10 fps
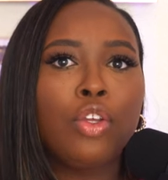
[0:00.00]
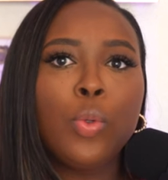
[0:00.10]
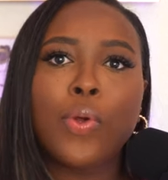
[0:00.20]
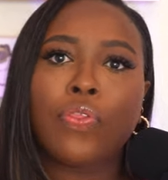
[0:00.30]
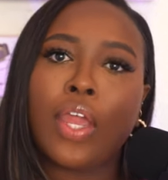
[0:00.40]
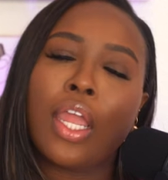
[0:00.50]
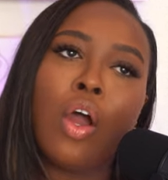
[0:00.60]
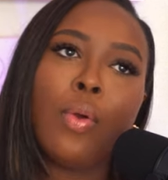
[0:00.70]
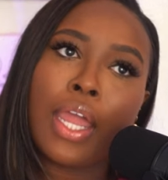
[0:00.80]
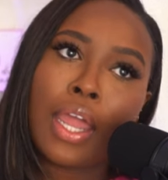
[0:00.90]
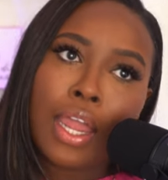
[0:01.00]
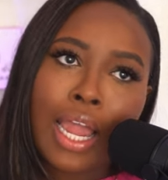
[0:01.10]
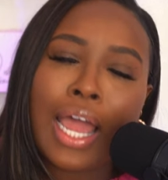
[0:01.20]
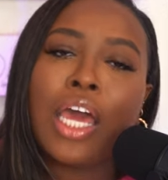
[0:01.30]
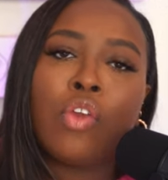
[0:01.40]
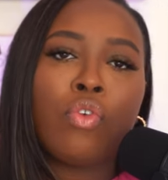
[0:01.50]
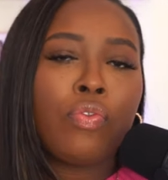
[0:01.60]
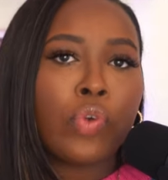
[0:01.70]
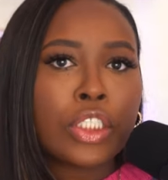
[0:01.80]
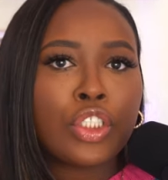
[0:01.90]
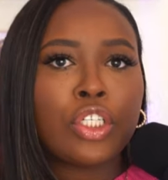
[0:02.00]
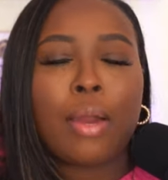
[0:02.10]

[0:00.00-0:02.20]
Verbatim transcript: you would think, okay, I had a refresher.